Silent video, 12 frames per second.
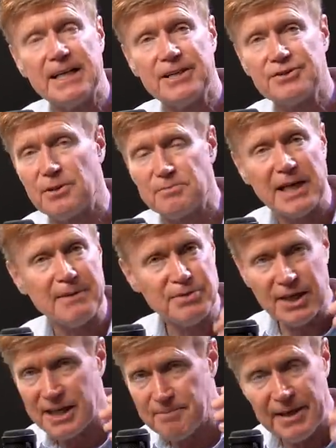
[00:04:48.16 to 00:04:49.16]
Sometimes
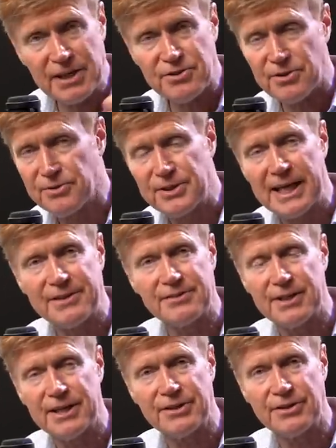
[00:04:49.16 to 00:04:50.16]
you got to make sure that
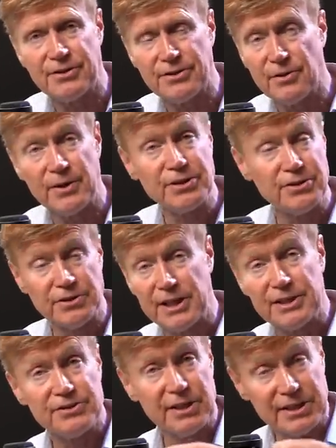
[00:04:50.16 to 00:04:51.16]
you're going to a
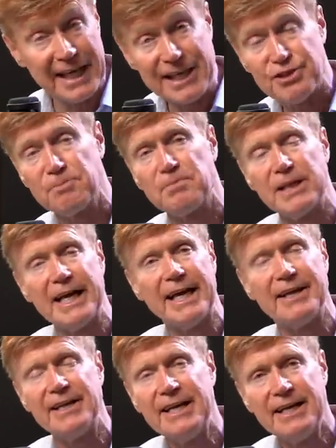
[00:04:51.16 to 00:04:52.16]
dentist that takes the
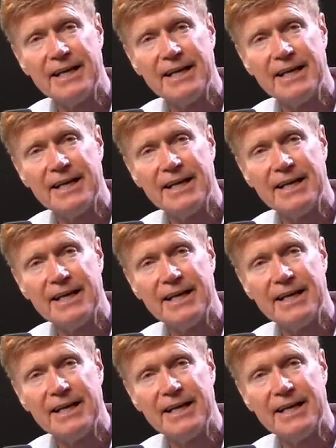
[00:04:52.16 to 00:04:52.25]
plan,